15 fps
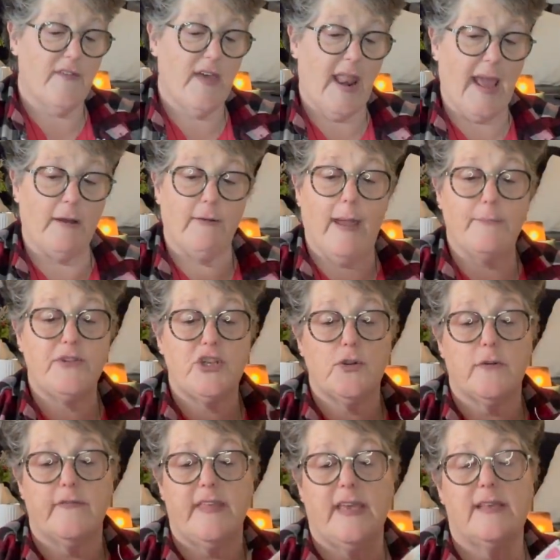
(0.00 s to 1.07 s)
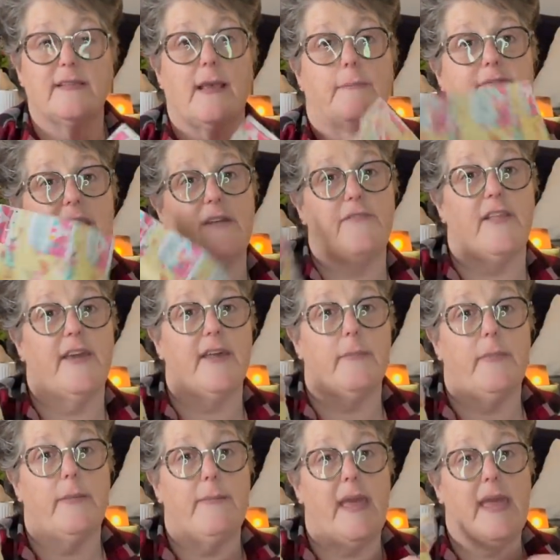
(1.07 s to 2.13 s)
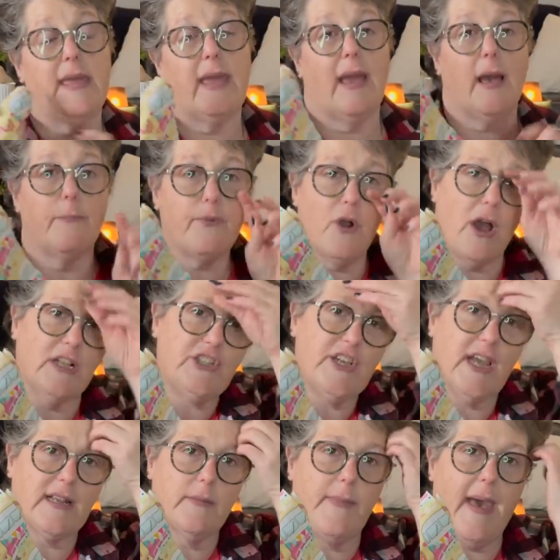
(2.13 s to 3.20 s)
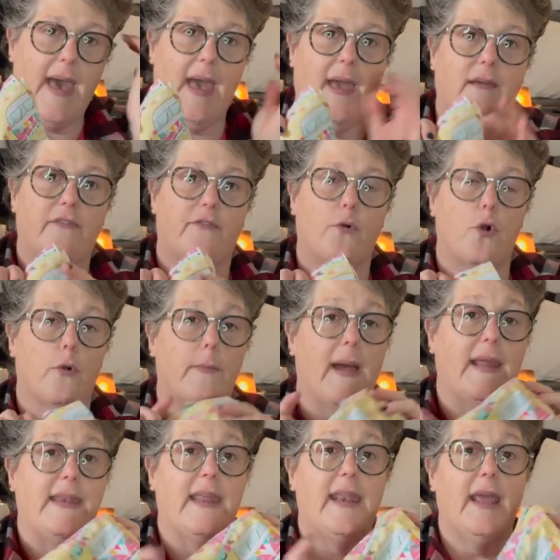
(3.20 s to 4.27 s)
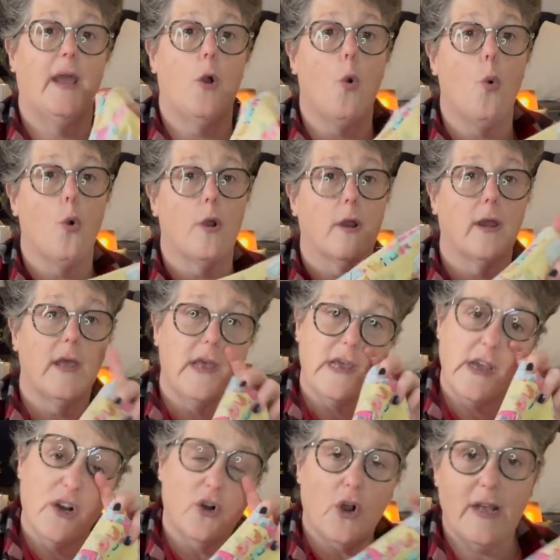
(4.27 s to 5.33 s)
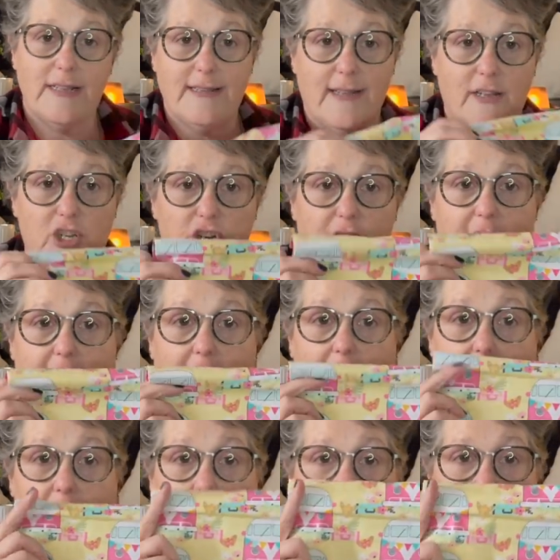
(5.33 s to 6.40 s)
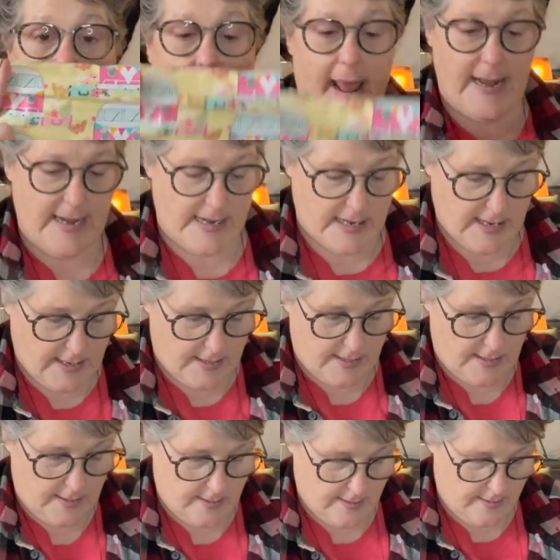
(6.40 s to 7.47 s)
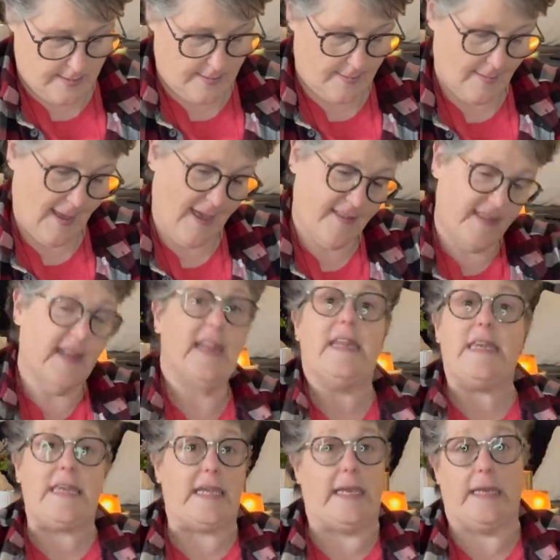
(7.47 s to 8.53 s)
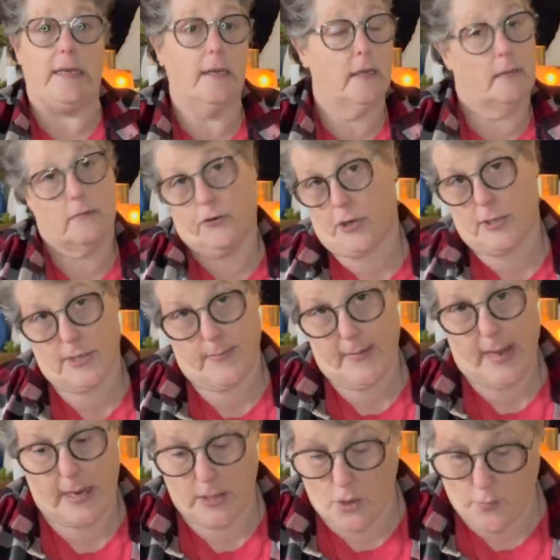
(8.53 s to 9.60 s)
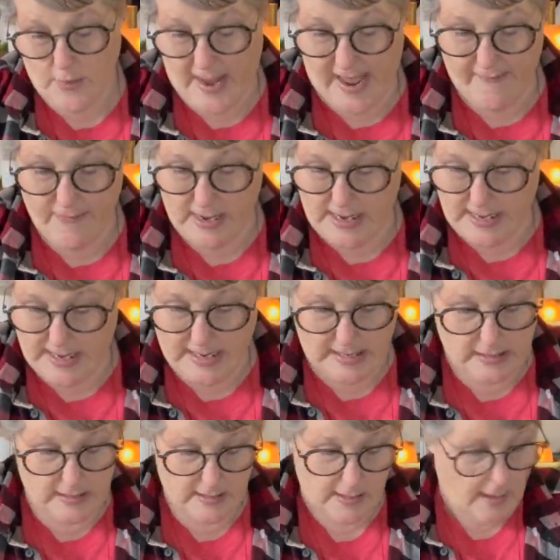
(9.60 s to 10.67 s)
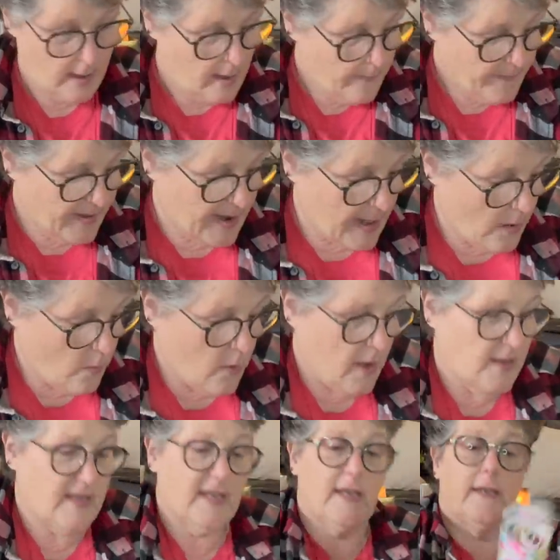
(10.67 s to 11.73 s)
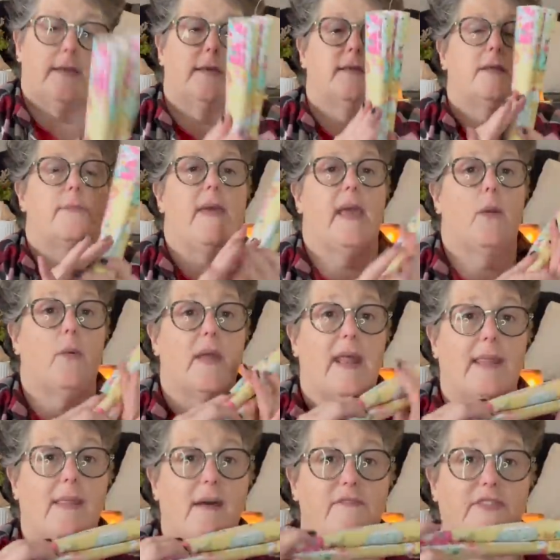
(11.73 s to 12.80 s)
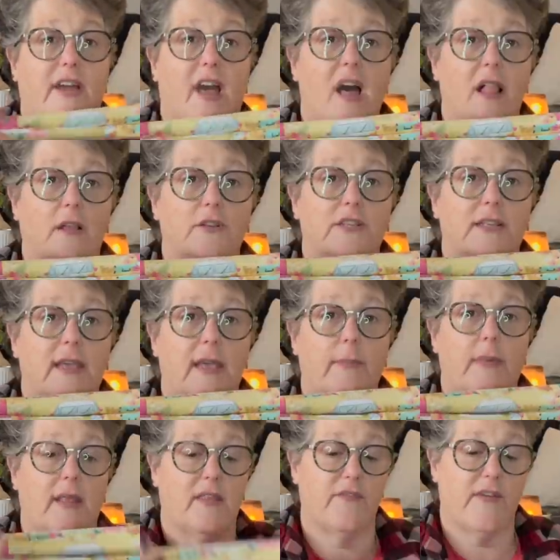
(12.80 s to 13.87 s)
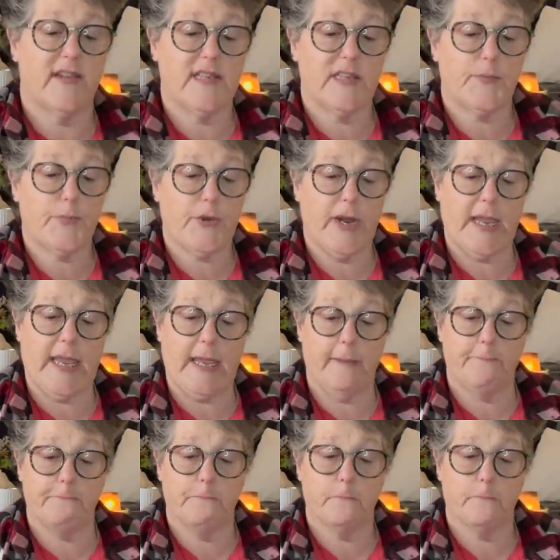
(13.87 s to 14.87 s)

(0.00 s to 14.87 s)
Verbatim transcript: it. I grabbed two of these. I'm definitely going to be making a project bag for my knitting or cross stitching. And I needed I didn't need. Trust me, I don't have any needs, but I wanted to make one. I love the color scheme and it's very springy.